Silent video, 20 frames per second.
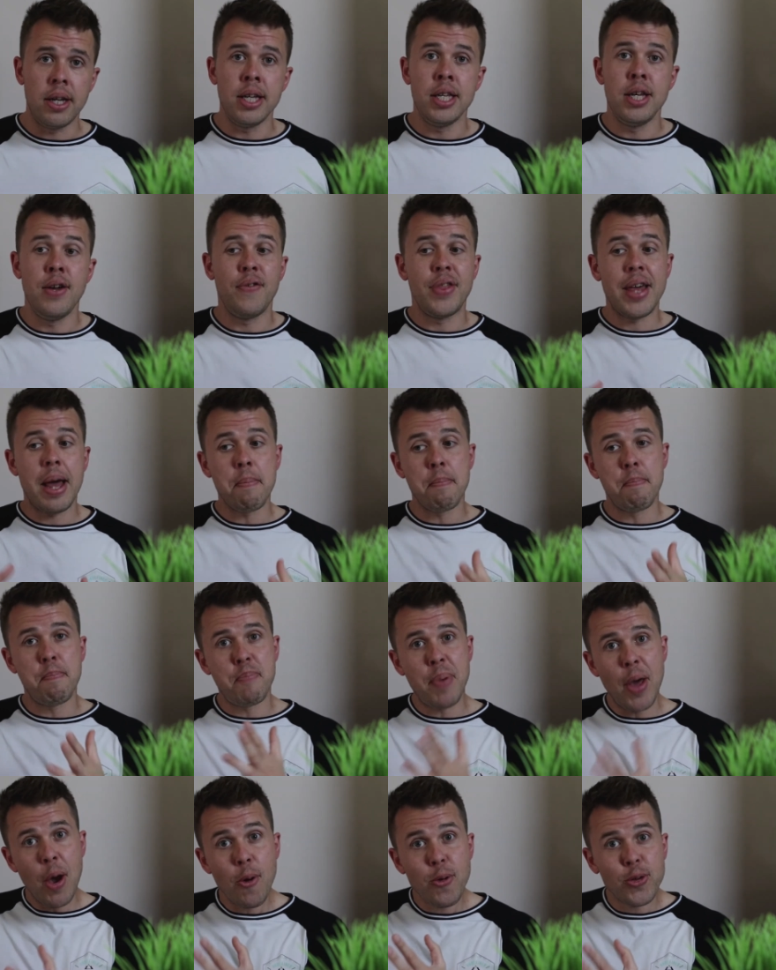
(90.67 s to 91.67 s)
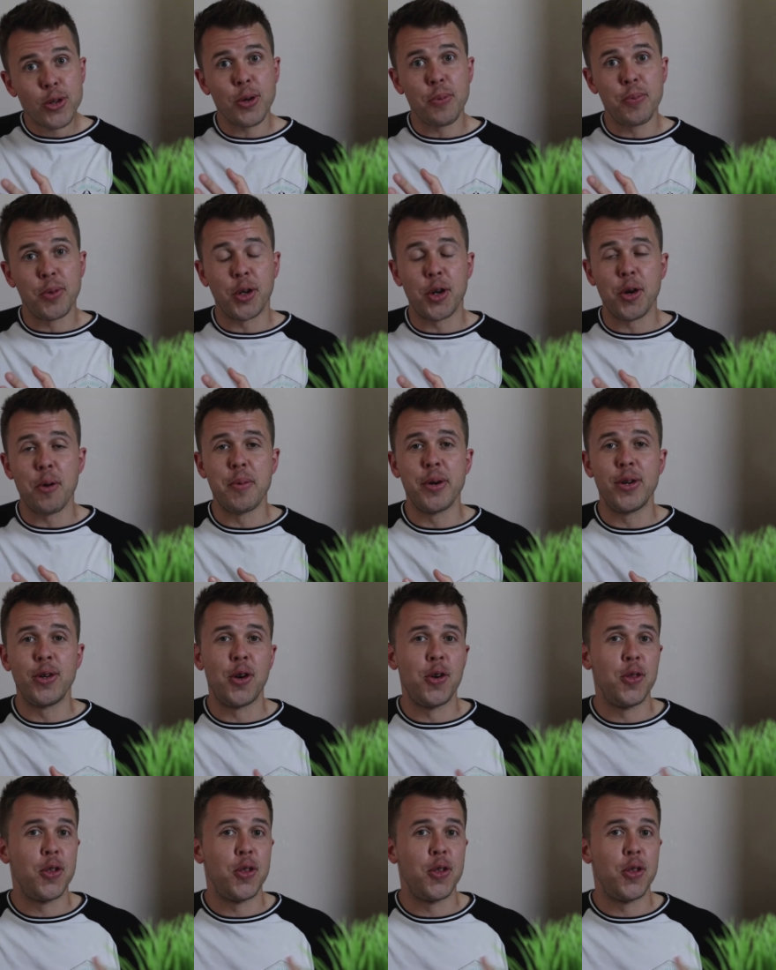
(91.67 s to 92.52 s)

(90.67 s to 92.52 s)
You've then built up the cupboard or